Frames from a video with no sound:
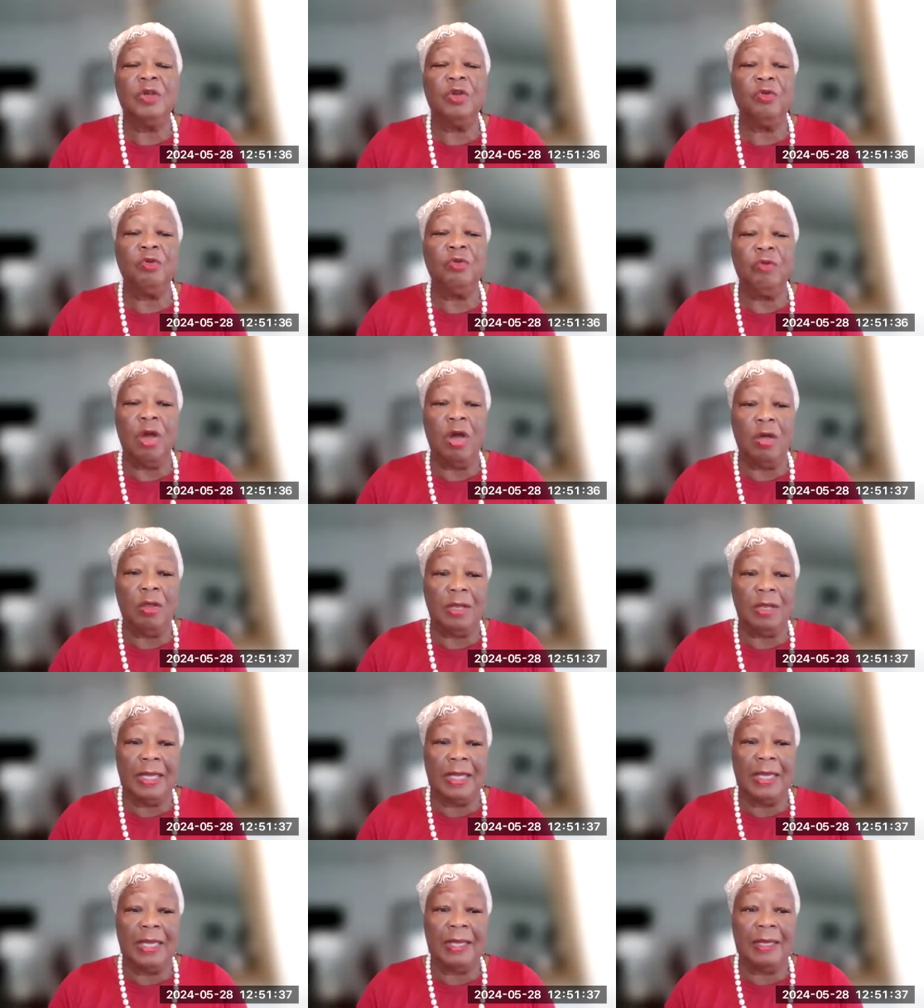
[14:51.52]

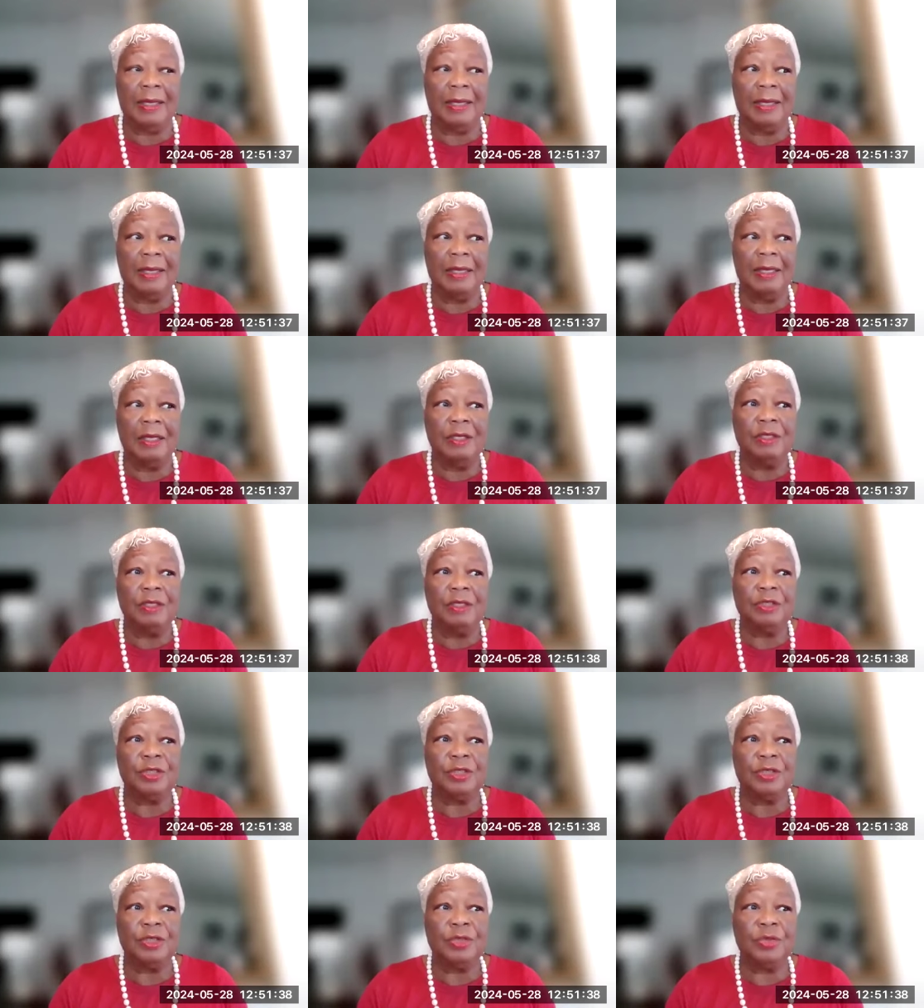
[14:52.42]
crawling
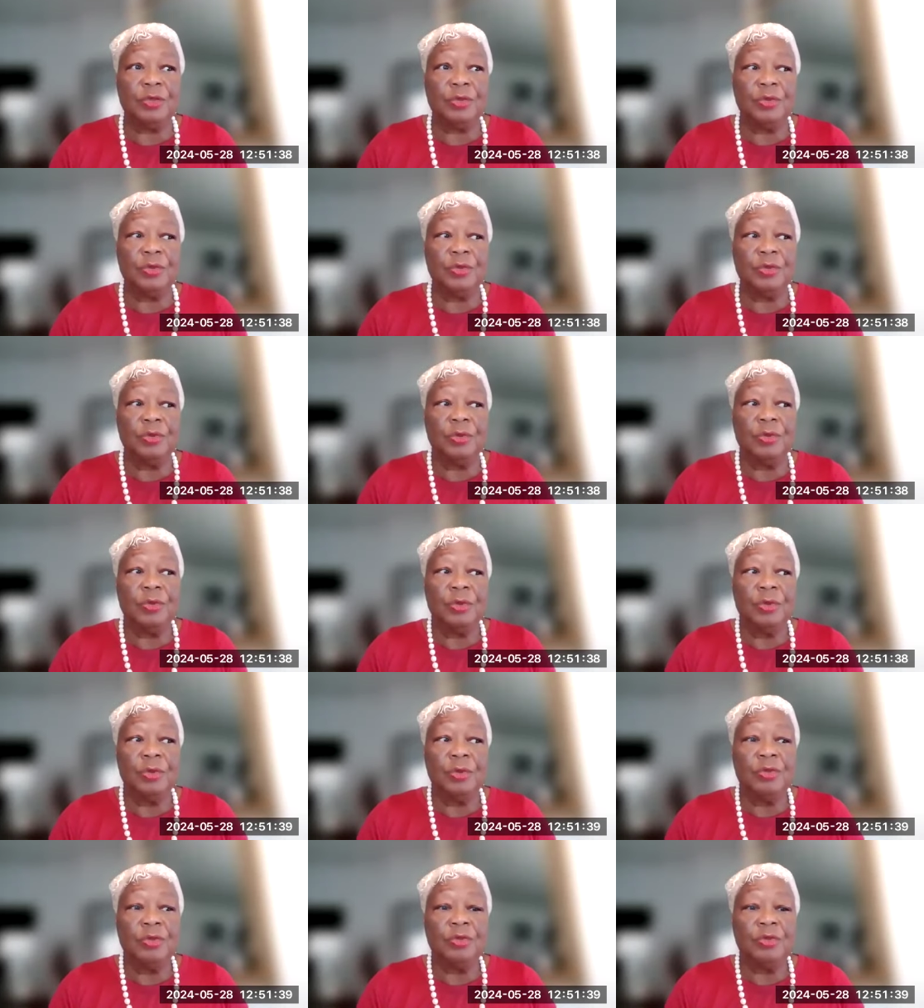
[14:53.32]
to
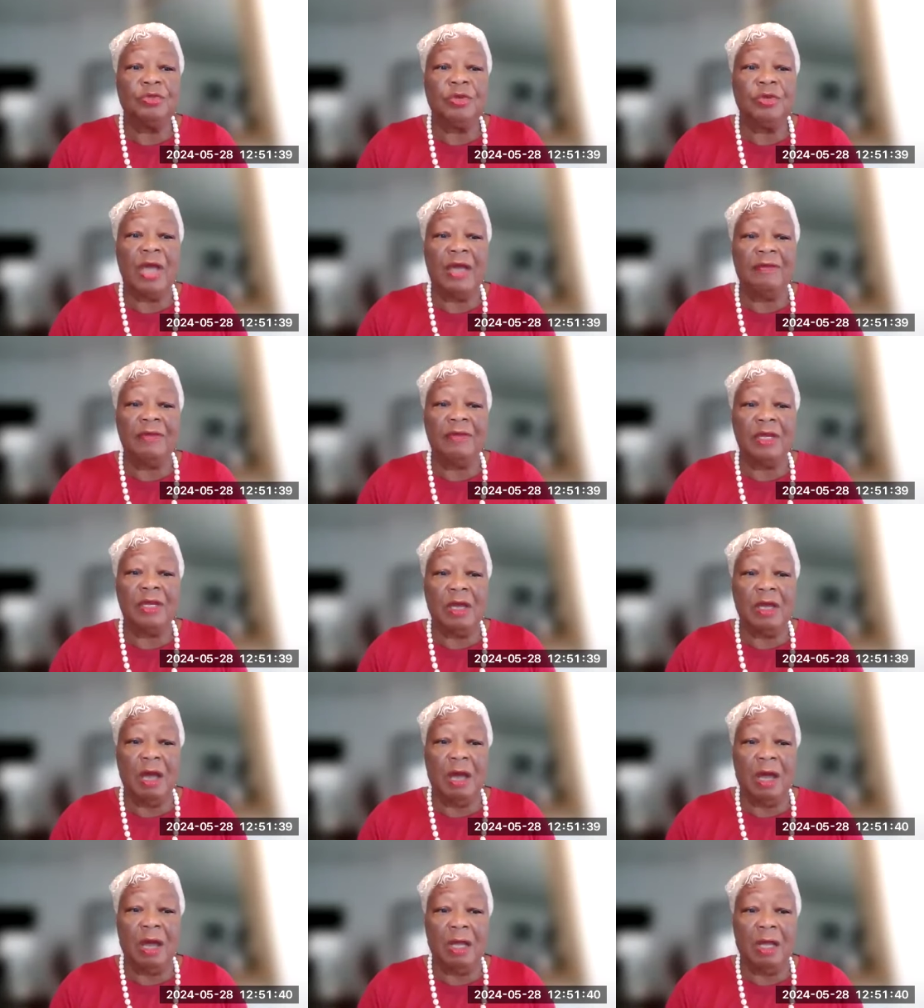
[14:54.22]
driving a
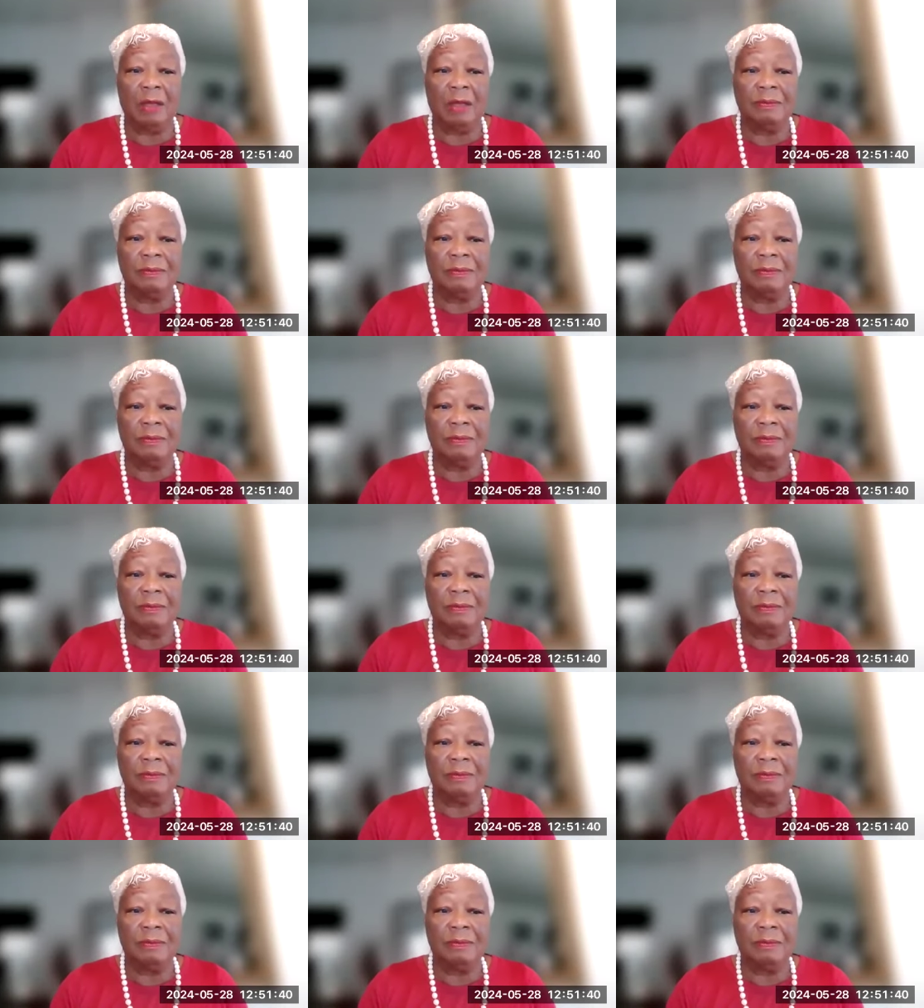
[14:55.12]
car.